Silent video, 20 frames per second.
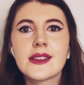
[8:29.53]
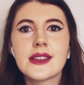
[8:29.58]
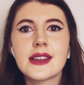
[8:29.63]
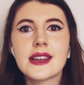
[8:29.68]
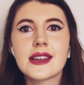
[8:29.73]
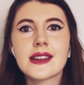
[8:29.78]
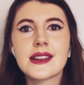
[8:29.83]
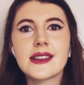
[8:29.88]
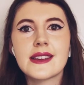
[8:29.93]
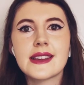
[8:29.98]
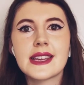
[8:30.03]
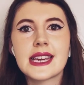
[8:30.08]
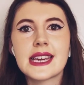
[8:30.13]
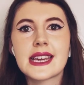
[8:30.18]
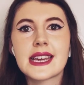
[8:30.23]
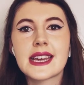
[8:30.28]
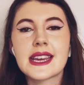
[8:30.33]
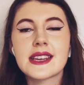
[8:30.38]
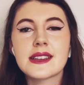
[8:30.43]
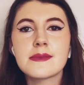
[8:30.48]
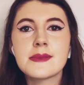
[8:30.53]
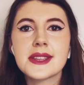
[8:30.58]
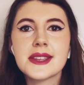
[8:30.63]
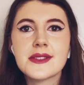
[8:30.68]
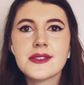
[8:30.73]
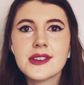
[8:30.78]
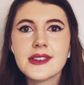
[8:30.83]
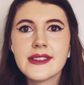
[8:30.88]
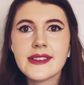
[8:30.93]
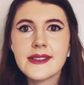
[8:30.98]
including
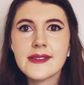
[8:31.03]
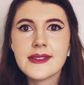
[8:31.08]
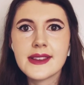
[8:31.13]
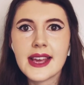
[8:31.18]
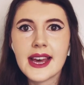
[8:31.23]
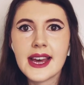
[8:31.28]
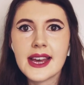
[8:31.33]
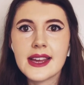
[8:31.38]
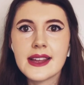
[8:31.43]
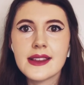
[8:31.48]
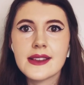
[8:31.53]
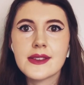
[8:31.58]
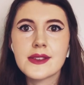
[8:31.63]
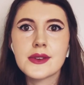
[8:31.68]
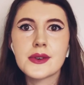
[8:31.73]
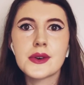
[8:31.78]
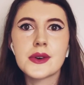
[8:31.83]
administrative texts